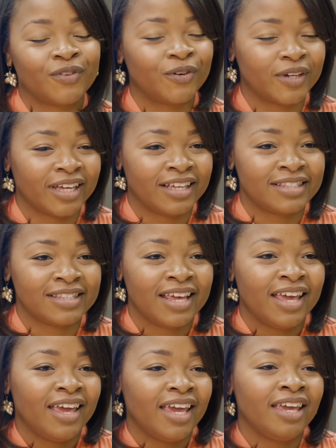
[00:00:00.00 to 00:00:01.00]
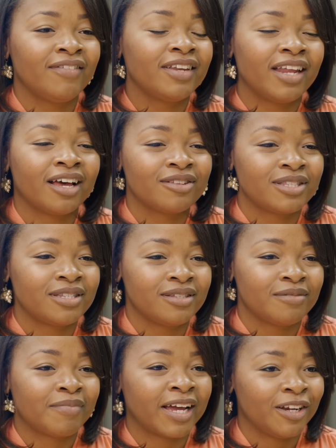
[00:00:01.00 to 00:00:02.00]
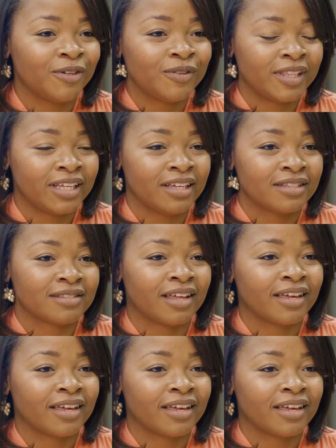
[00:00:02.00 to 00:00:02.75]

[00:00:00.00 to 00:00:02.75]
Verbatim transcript: focus, even down to minute things